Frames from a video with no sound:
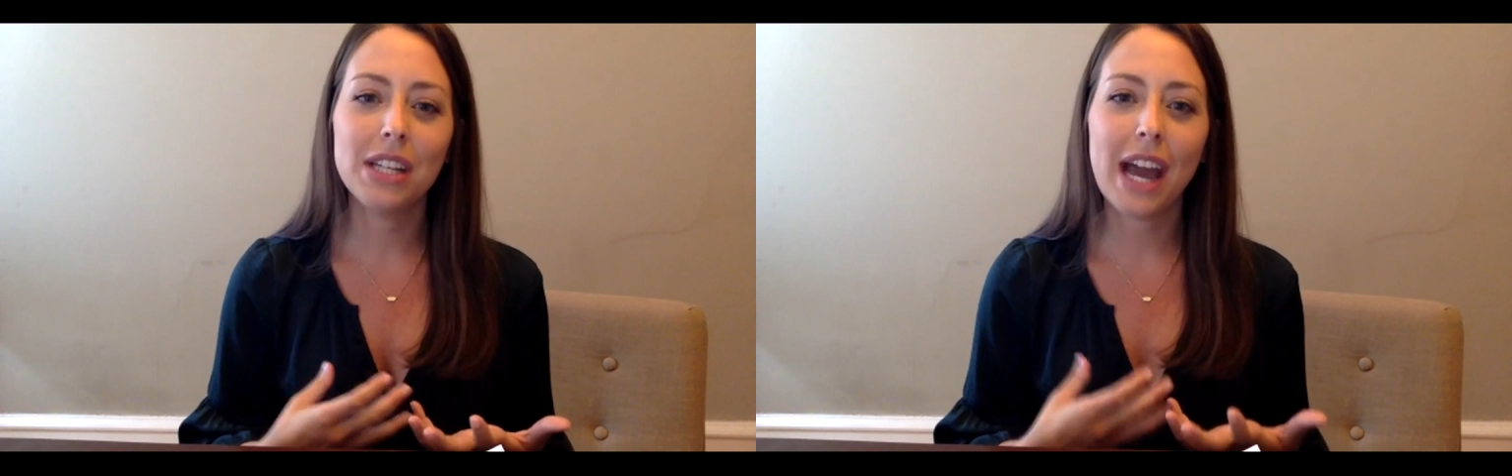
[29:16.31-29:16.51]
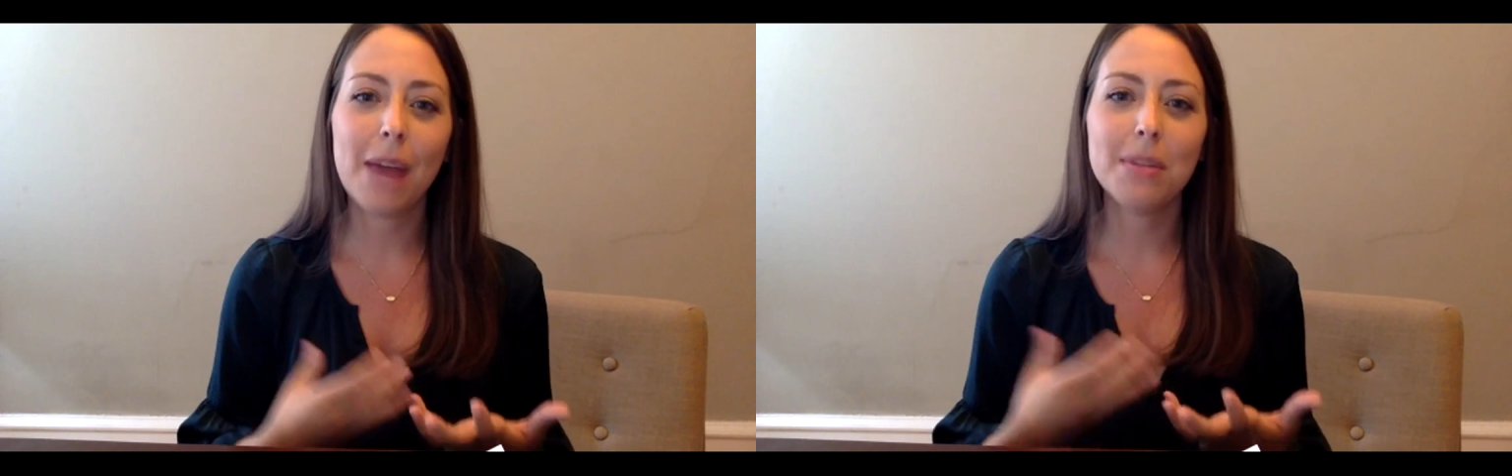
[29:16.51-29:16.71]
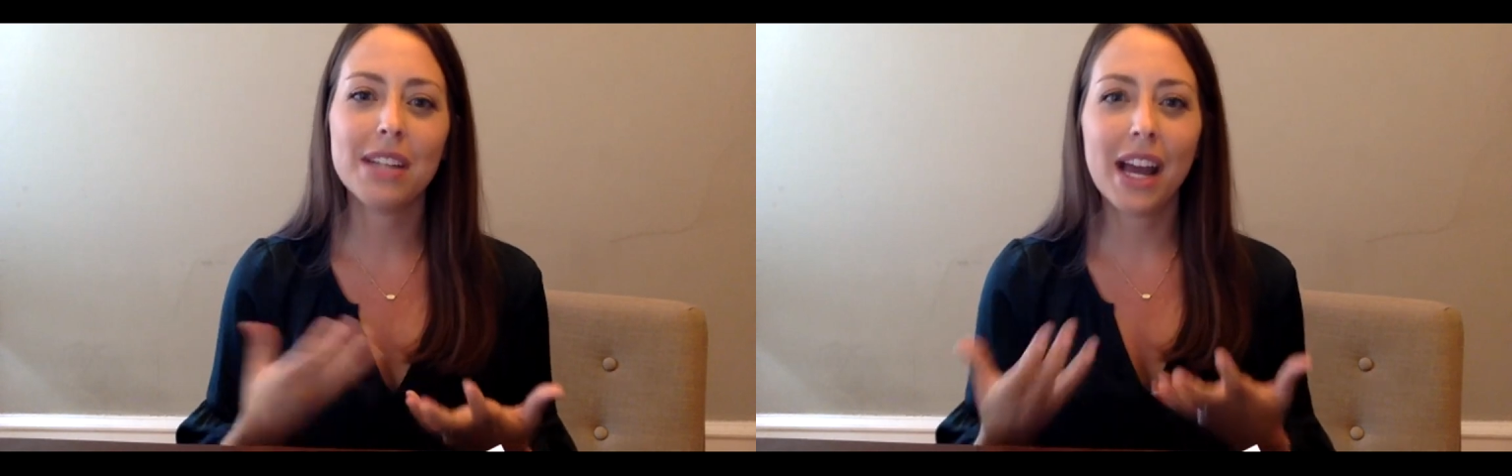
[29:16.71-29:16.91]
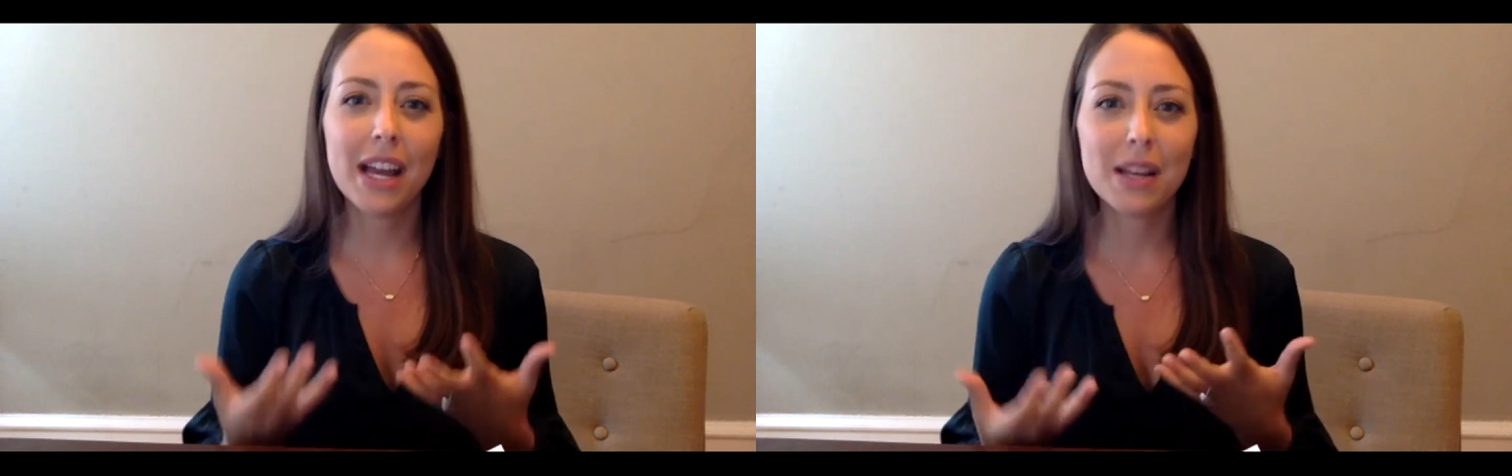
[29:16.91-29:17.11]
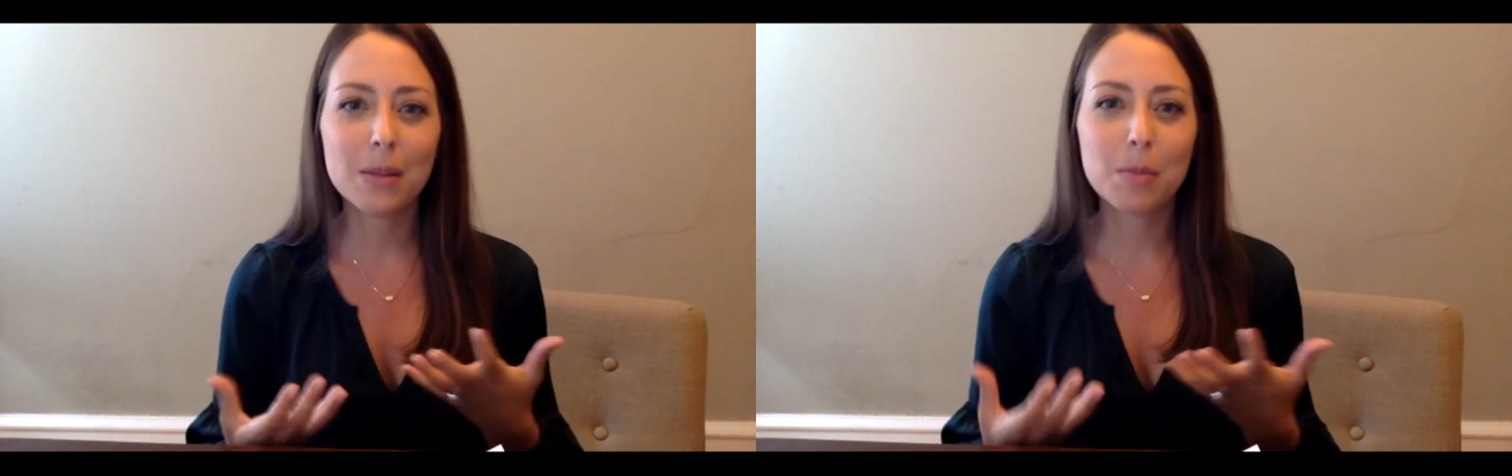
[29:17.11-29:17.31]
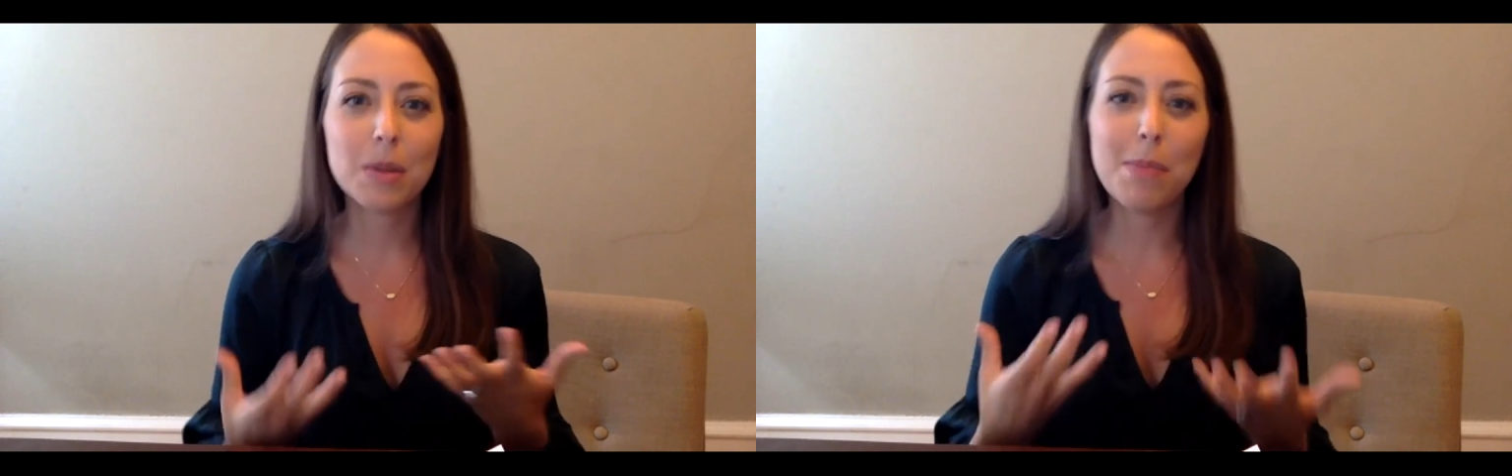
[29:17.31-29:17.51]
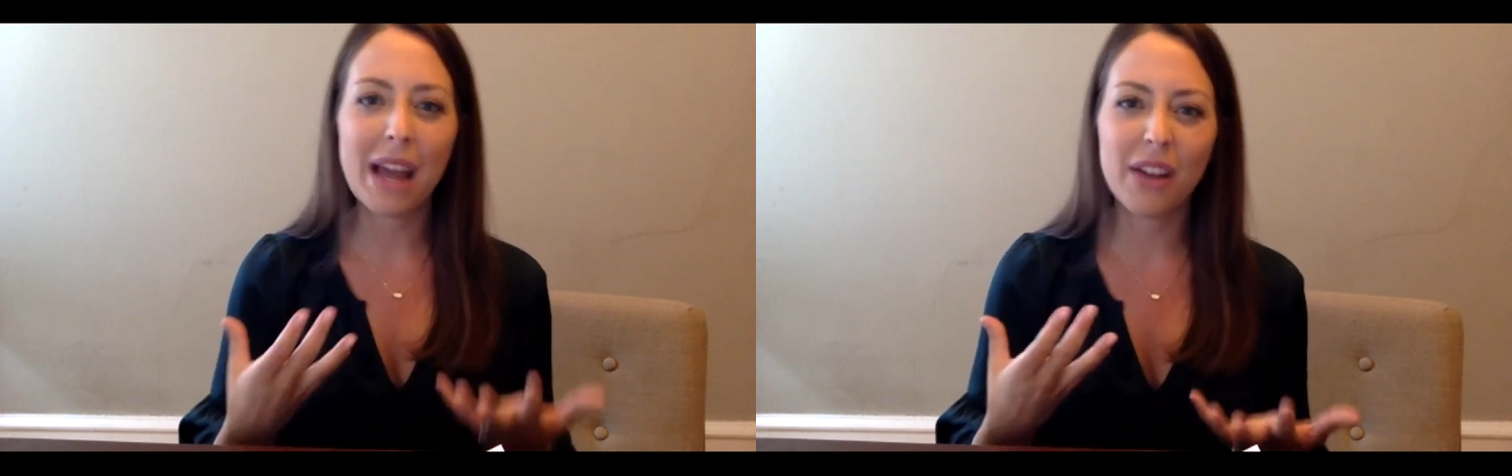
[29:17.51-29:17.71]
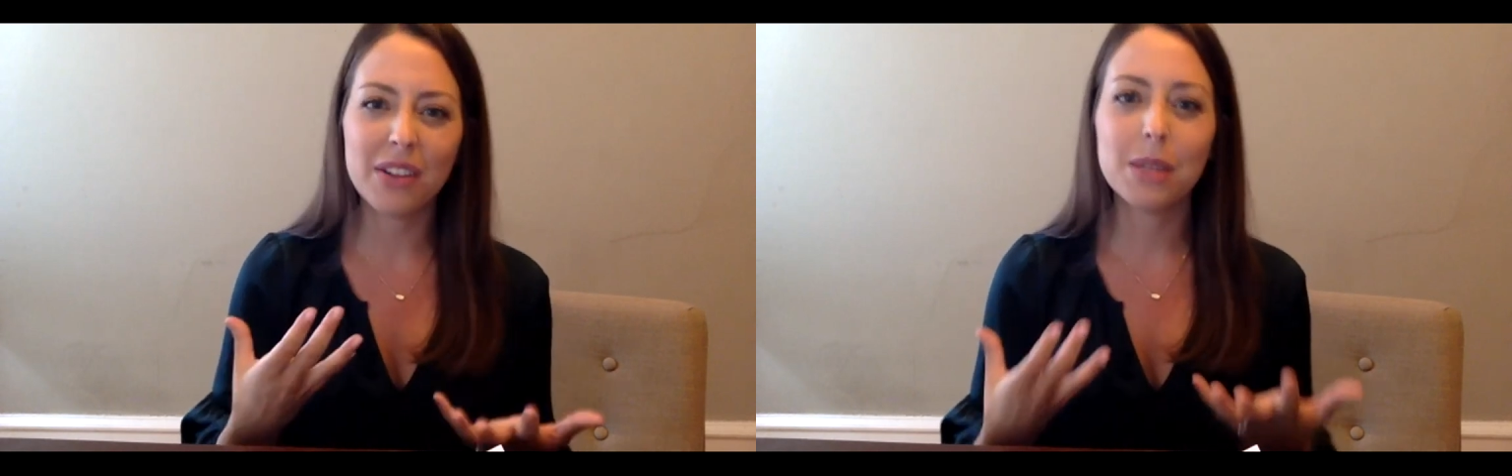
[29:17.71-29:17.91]
Habitat has been
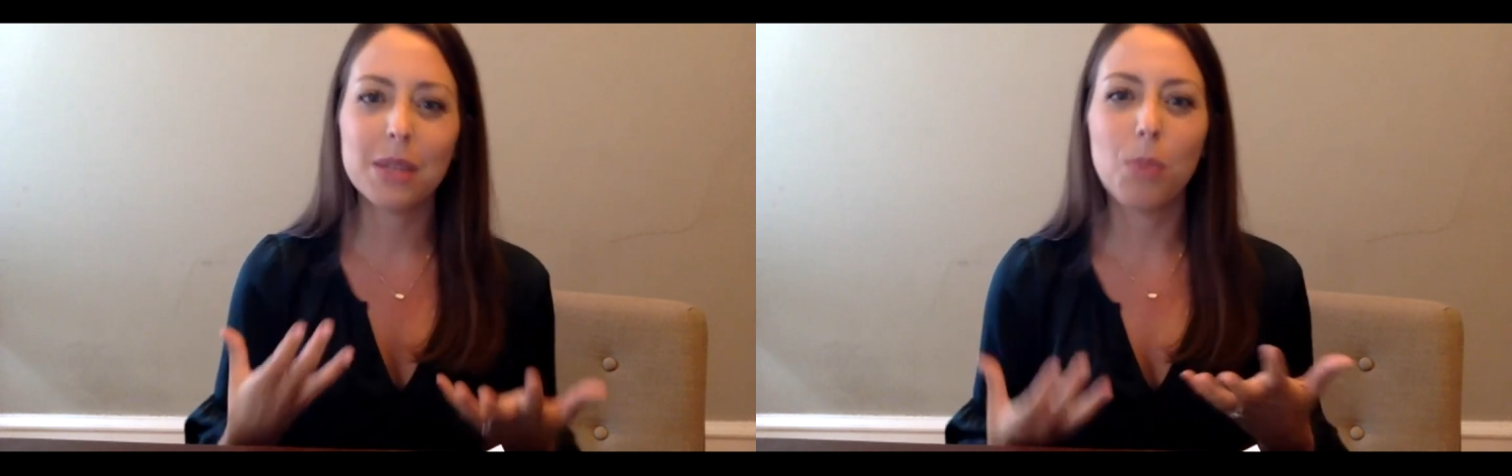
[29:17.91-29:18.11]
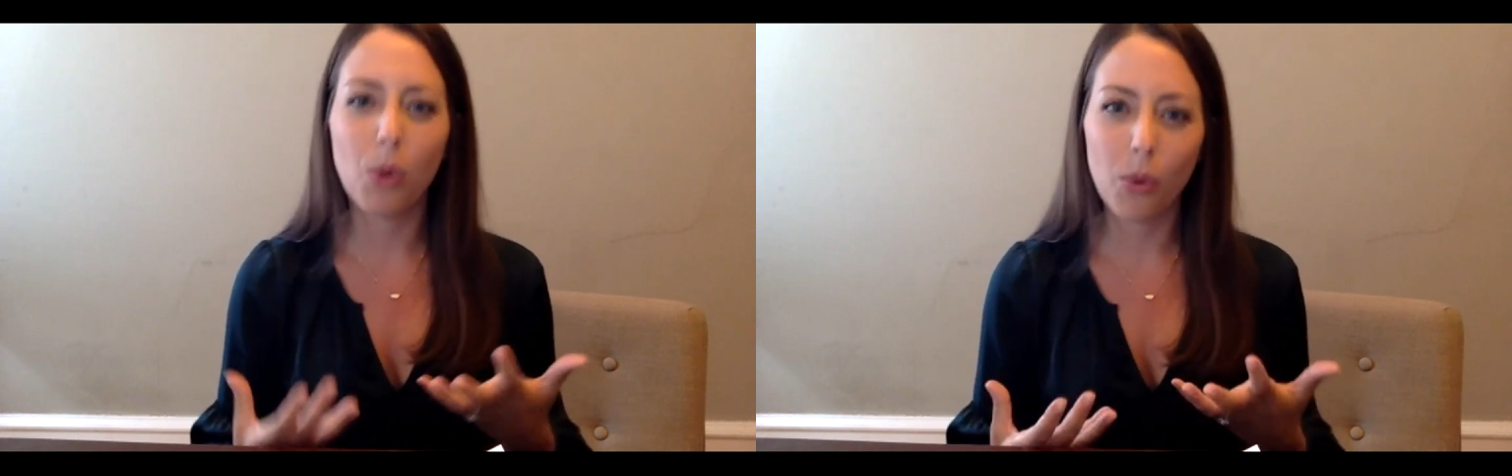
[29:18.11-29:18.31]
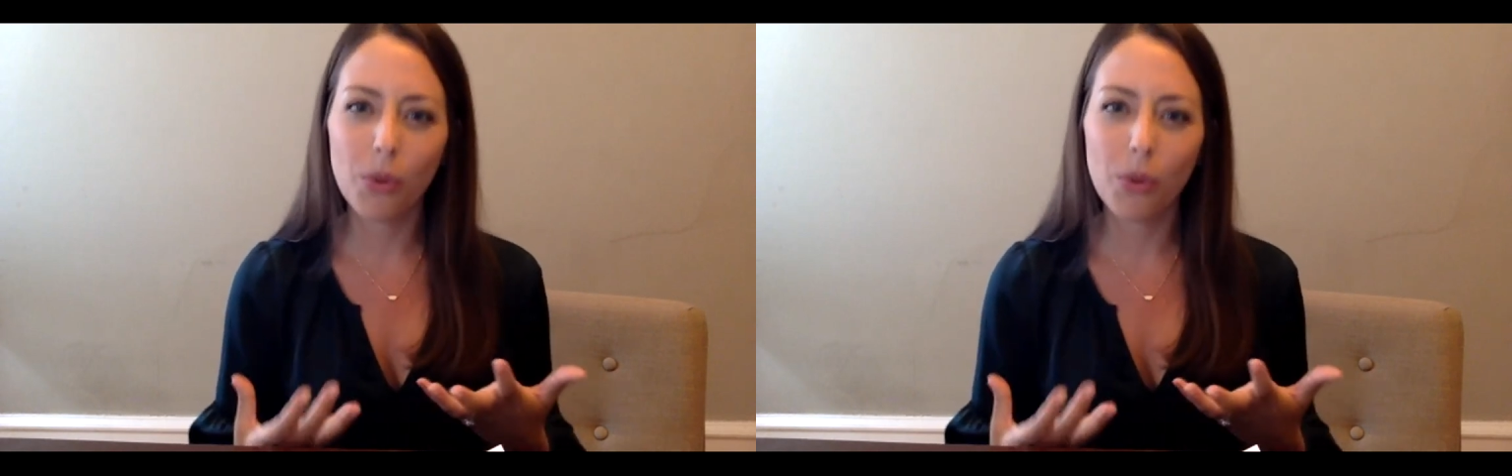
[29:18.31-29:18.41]
balancing both.